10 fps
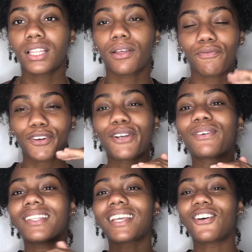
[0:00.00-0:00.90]
them
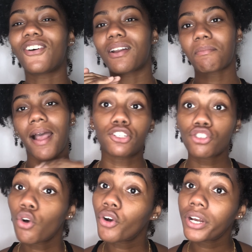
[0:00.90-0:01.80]
frequently on my
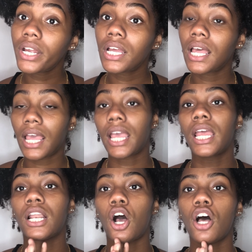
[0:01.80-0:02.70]
story
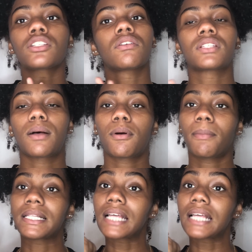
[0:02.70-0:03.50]
and also some on my